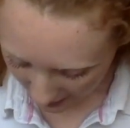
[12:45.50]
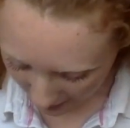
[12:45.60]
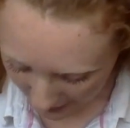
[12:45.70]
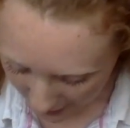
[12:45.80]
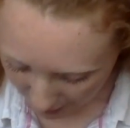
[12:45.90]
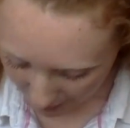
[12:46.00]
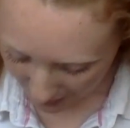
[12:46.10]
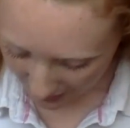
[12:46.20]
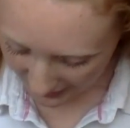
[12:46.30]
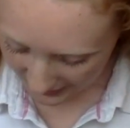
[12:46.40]
Peter
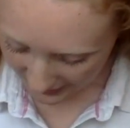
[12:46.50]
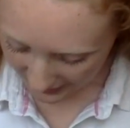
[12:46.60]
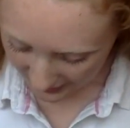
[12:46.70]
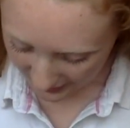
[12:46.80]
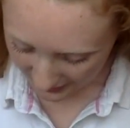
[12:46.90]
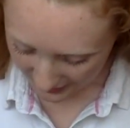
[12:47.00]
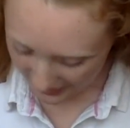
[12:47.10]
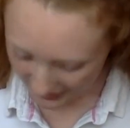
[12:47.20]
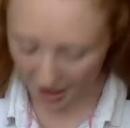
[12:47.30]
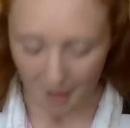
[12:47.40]
replies,
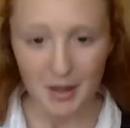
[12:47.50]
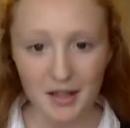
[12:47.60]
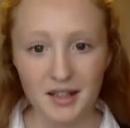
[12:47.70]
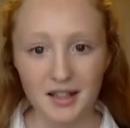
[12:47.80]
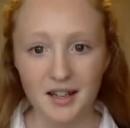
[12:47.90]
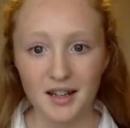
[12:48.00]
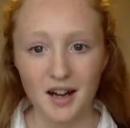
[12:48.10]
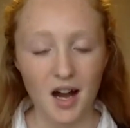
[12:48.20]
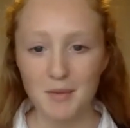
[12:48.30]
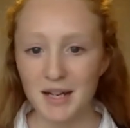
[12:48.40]
"Stand up!
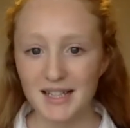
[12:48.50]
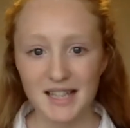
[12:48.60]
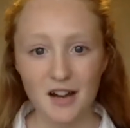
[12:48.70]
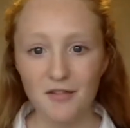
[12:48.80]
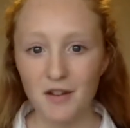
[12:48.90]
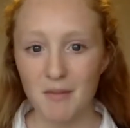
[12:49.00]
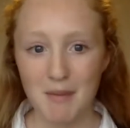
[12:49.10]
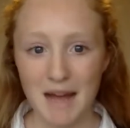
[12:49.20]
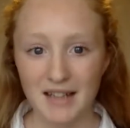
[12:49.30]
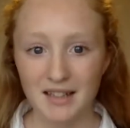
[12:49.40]
I myself am a
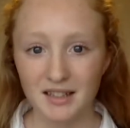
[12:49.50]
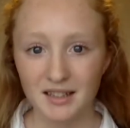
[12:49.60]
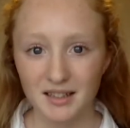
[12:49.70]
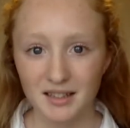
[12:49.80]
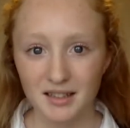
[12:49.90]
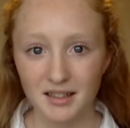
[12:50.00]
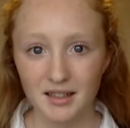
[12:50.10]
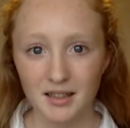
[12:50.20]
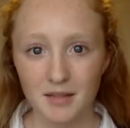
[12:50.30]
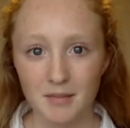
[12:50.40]
man."
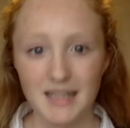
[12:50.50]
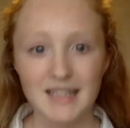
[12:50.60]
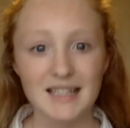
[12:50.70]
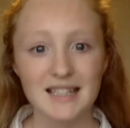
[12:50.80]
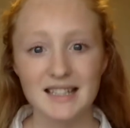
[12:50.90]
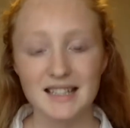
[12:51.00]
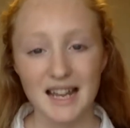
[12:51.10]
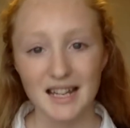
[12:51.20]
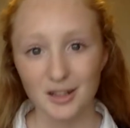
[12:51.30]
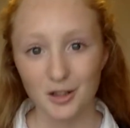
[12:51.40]
Peter didn't
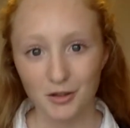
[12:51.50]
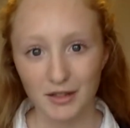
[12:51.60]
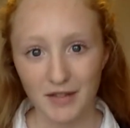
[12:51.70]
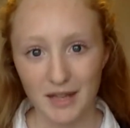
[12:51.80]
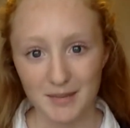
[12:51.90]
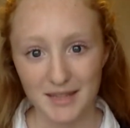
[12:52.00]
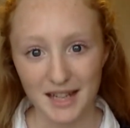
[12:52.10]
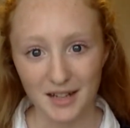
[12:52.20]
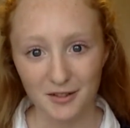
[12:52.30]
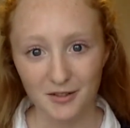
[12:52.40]
take the glory for
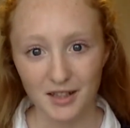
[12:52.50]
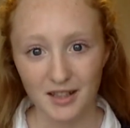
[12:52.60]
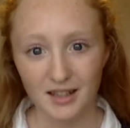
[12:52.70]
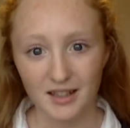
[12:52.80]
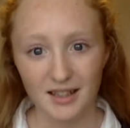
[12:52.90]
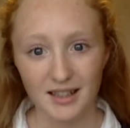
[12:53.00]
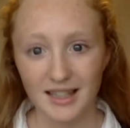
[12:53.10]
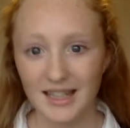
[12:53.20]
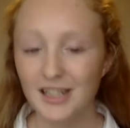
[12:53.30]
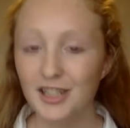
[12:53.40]
himself.
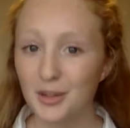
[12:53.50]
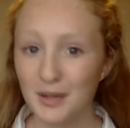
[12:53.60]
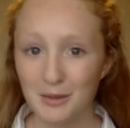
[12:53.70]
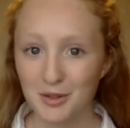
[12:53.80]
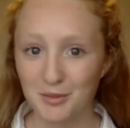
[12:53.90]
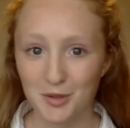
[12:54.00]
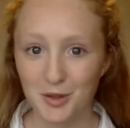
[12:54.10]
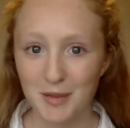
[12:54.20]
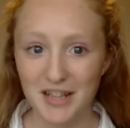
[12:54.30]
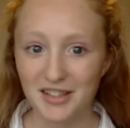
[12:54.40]
He knew he wasn't more
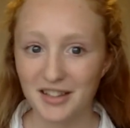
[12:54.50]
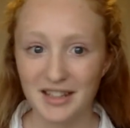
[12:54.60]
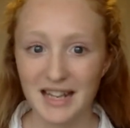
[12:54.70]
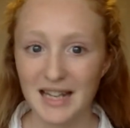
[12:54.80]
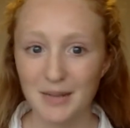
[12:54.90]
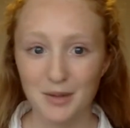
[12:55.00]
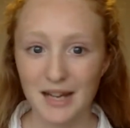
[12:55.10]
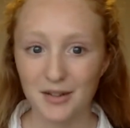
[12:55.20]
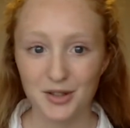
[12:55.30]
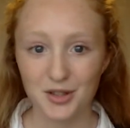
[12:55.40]
special than anyone
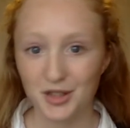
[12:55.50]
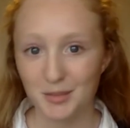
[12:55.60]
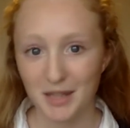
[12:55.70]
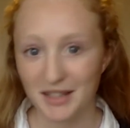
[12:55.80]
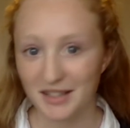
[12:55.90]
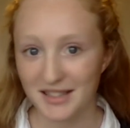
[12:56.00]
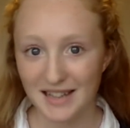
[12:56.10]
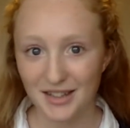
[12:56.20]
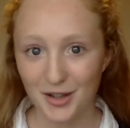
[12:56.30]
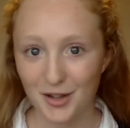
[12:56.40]
else just because he had
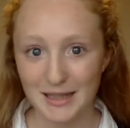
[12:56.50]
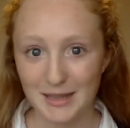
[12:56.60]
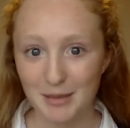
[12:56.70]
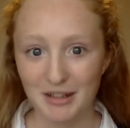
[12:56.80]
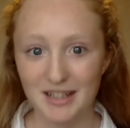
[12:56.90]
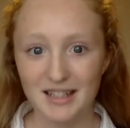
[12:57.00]
the Holy Spirit.